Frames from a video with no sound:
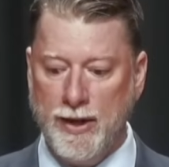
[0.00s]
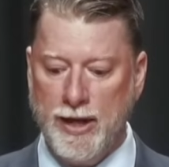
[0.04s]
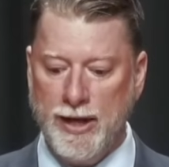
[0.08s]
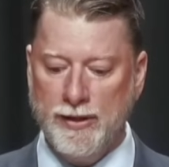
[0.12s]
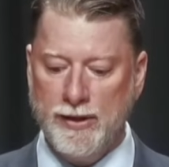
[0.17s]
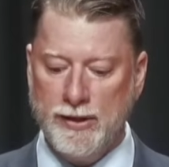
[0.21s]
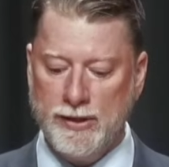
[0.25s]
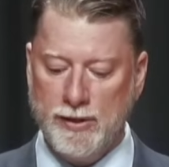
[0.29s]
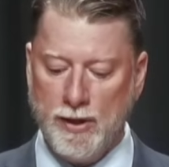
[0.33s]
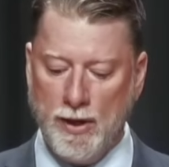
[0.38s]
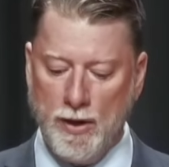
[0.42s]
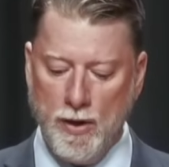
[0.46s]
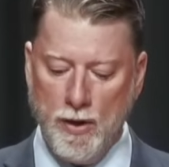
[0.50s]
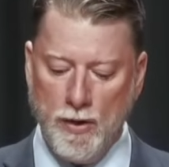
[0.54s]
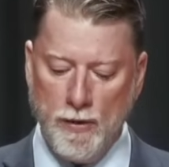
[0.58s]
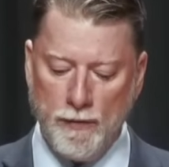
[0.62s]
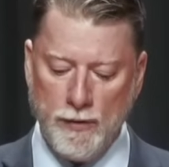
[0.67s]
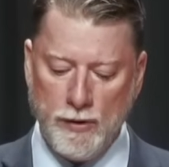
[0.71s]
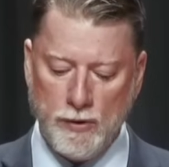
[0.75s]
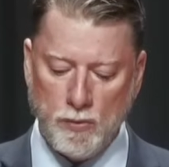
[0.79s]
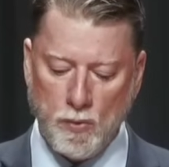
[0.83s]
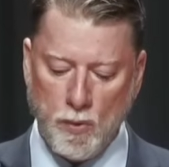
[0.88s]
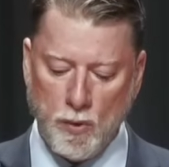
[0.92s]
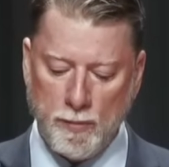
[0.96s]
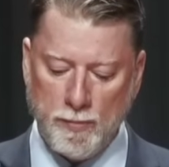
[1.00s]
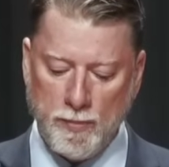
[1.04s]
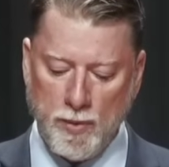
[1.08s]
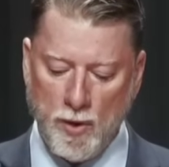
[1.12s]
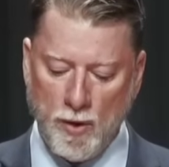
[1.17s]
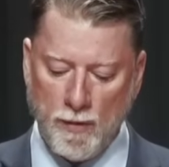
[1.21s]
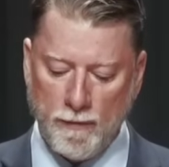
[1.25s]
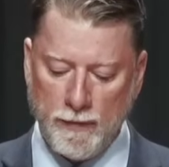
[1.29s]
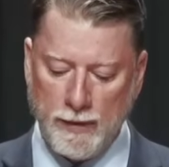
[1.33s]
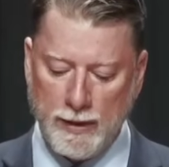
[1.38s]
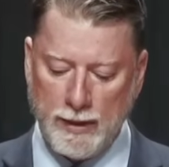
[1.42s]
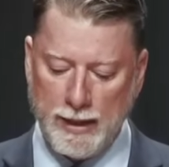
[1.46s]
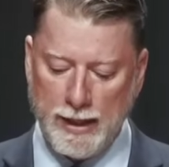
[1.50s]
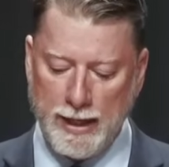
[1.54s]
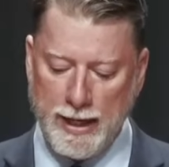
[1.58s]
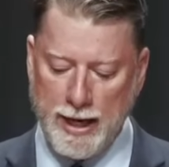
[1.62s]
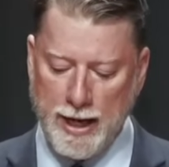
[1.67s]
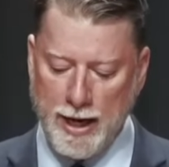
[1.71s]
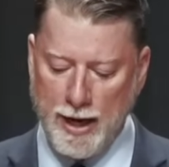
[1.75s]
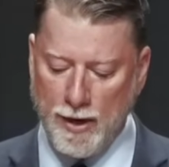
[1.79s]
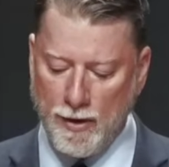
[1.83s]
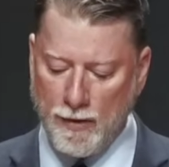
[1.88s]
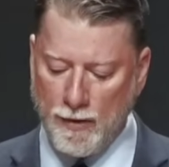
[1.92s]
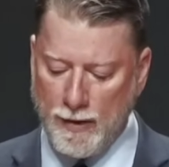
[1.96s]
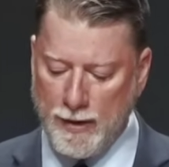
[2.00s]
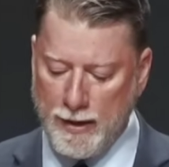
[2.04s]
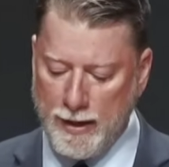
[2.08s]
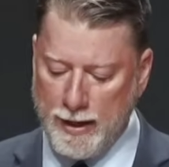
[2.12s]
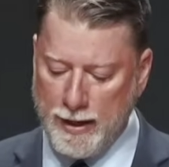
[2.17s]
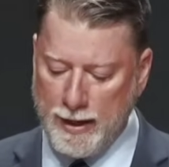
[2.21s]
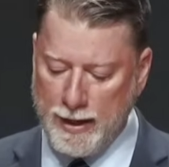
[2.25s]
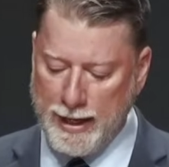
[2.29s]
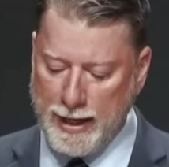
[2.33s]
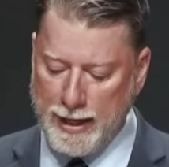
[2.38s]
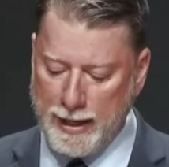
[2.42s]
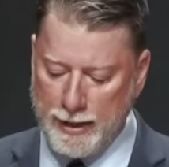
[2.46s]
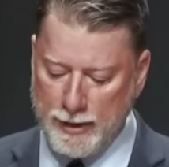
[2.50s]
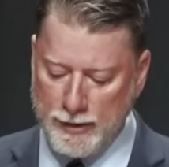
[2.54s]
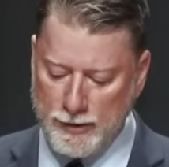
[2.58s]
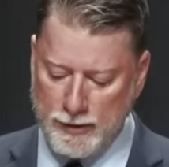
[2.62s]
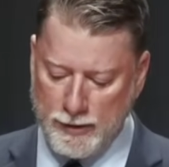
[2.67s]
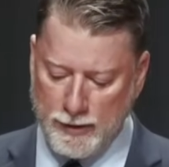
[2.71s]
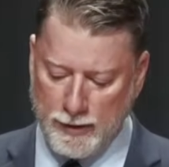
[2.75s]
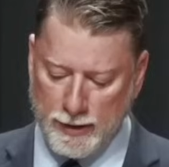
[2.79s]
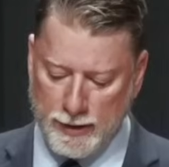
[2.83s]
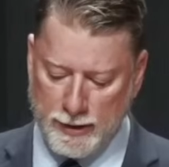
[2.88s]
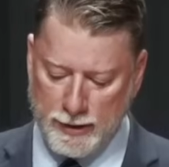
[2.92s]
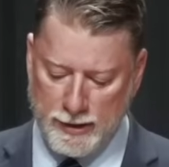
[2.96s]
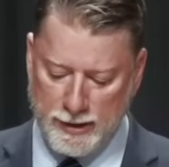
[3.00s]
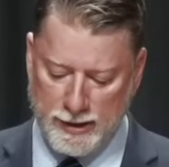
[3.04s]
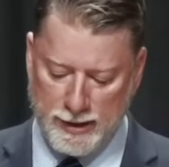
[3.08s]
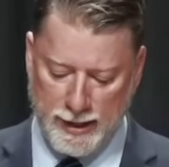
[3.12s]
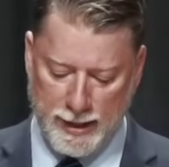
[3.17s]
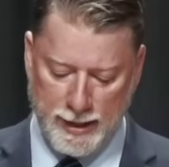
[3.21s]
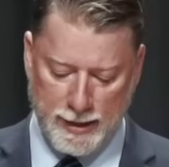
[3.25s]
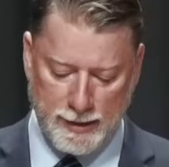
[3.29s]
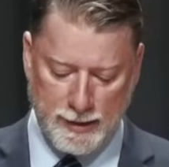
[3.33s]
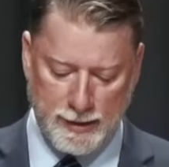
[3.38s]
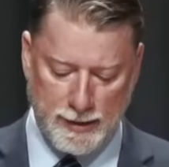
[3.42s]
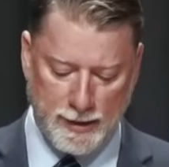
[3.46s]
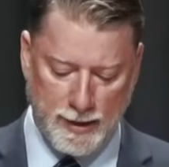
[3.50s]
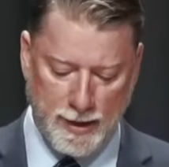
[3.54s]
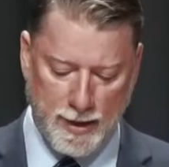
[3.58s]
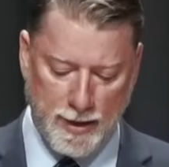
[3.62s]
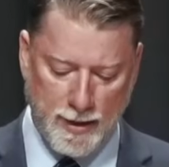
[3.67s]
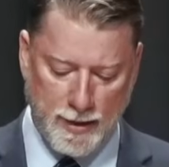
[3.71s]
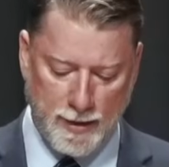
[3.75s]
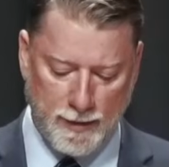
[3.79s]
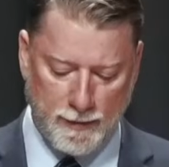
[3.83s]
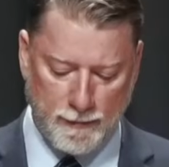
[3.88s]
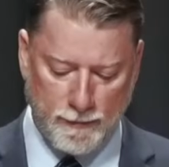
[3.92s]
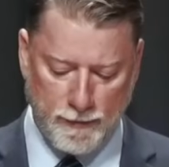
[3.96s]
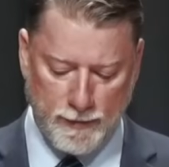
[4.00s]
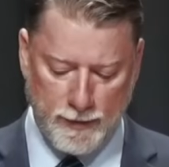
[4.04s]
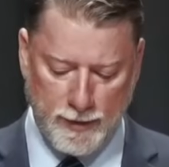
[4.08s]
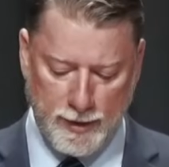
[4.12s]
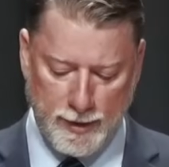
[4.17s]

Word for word: And this, this word perfectly here has a sense of.